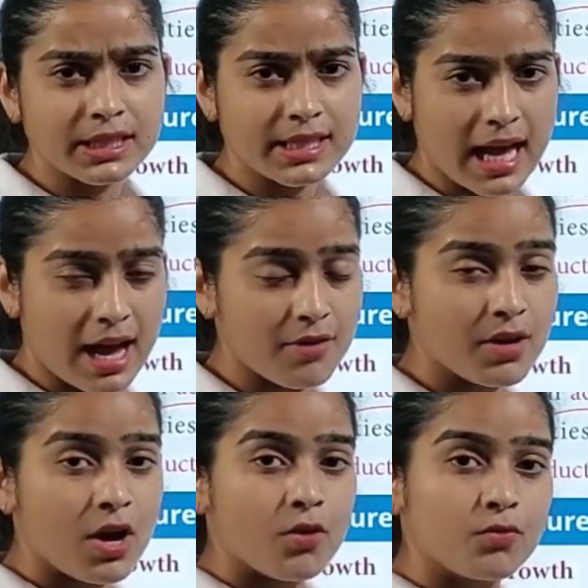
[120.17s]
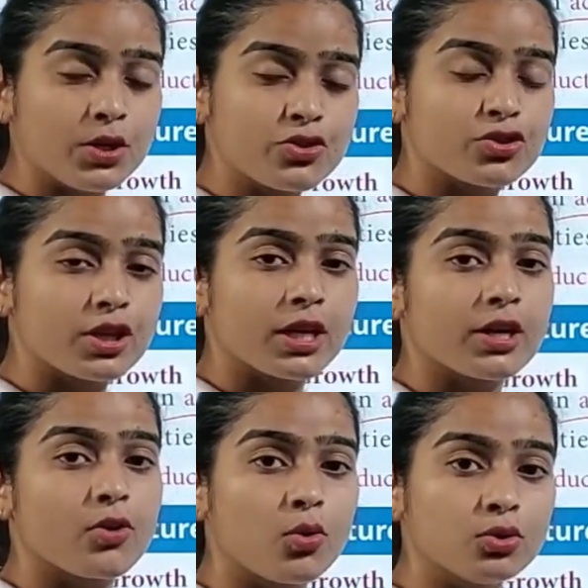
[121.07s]
have, which they
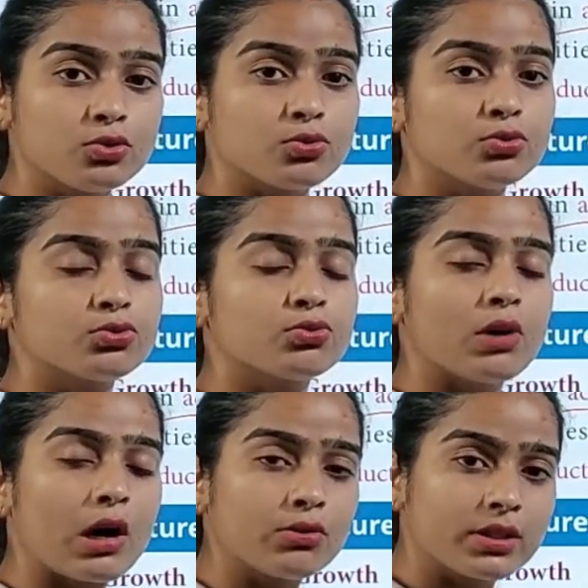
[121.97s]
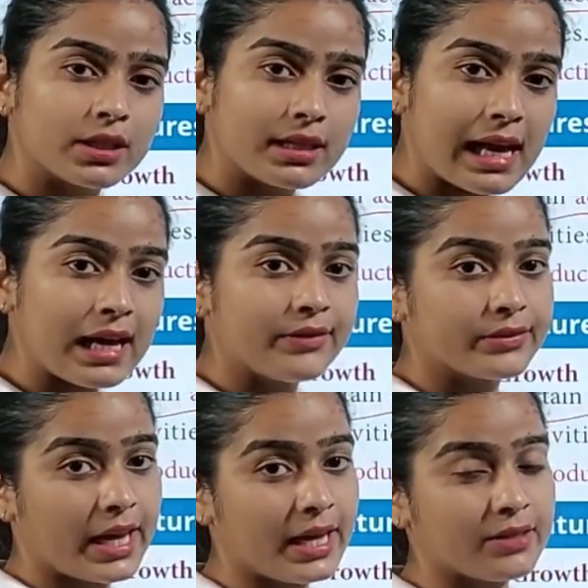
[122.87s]
go throughout their life,
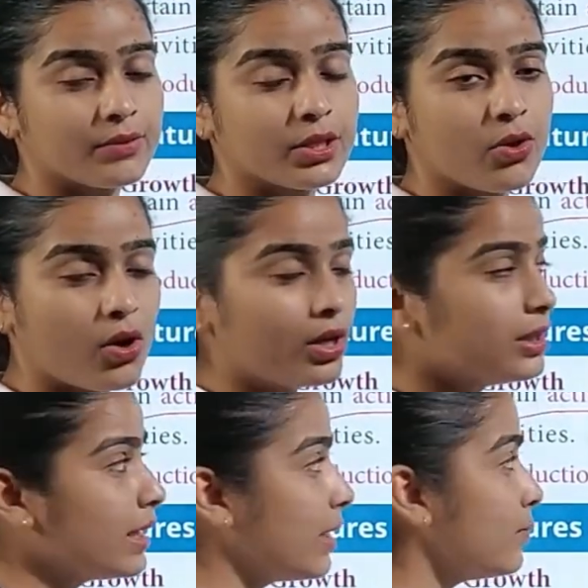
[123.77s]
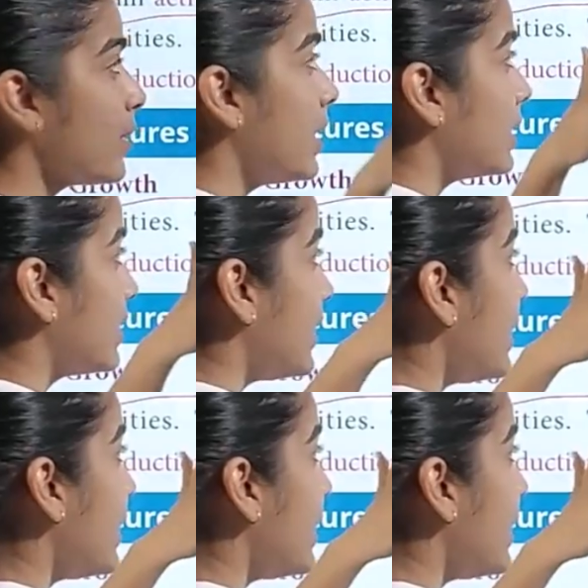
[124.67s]
that we call them, they